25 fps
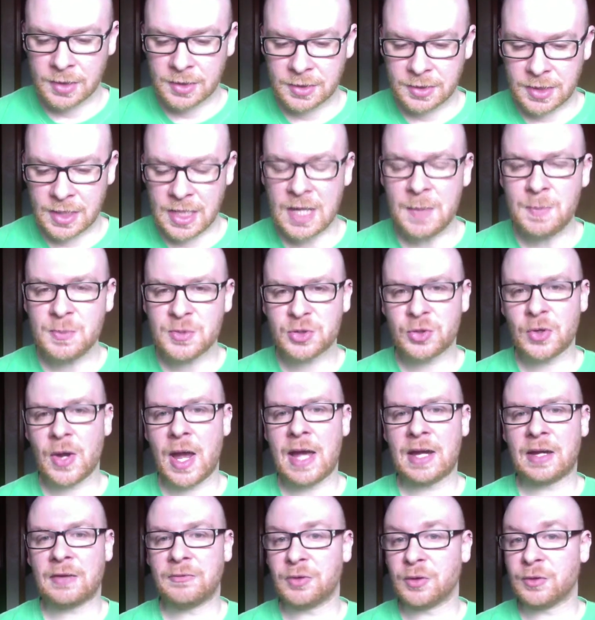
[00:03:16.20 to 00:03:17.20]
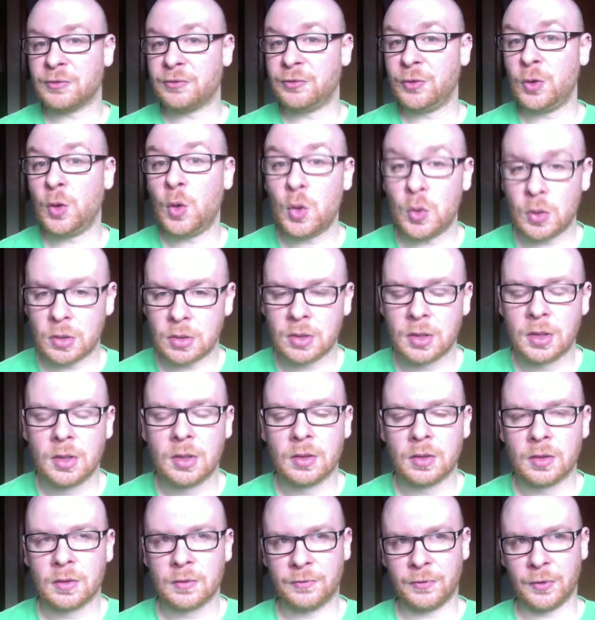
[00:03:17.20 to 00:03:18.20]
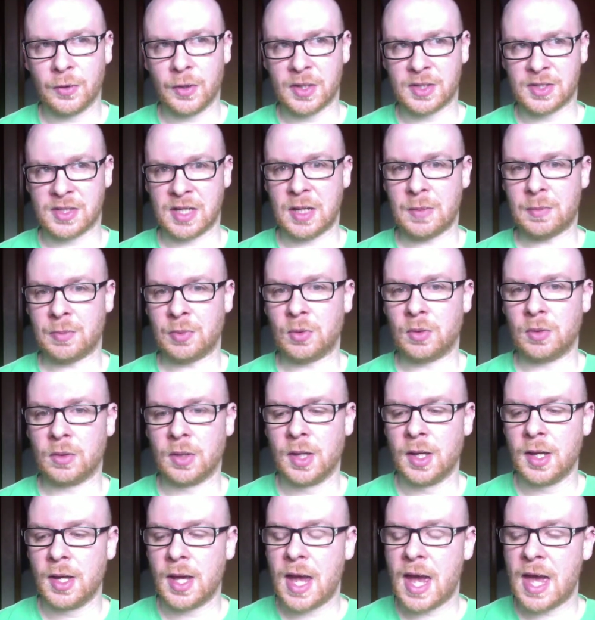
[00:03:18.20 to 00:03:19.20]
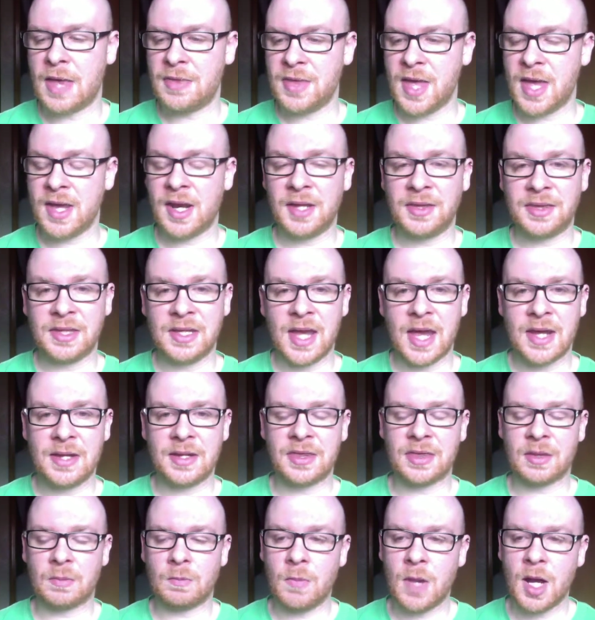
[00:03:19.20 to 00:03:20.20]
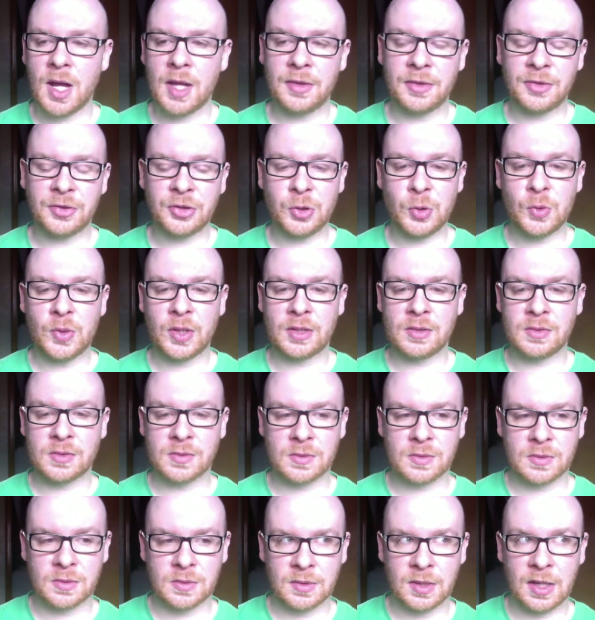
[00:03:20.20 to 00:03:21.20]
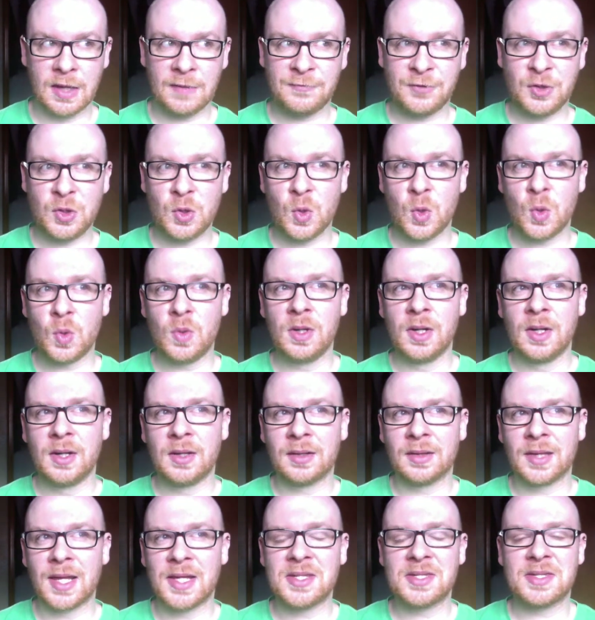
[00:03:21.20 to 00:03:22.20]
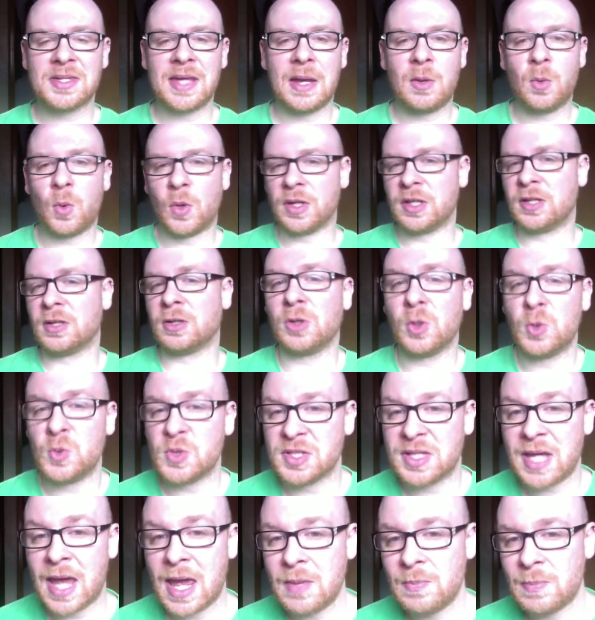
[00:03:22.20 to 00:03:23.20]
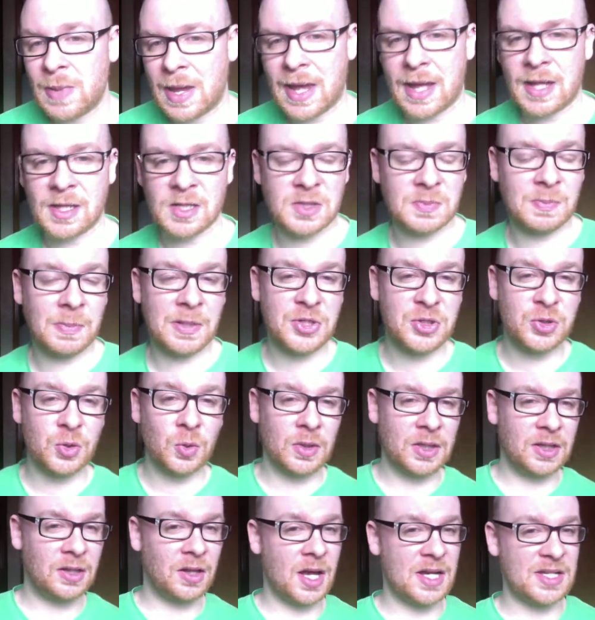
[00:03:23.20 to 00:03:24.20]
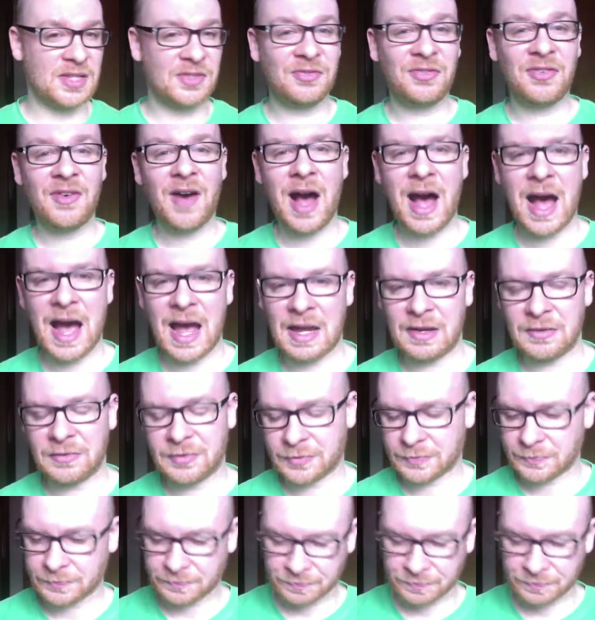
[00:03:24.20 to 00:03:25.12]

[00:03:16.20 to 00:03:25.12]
keep track of your food, for example. And then at the end of the month, you can, if you, let's say, wanted to lose 10 pounds, but you only lost five,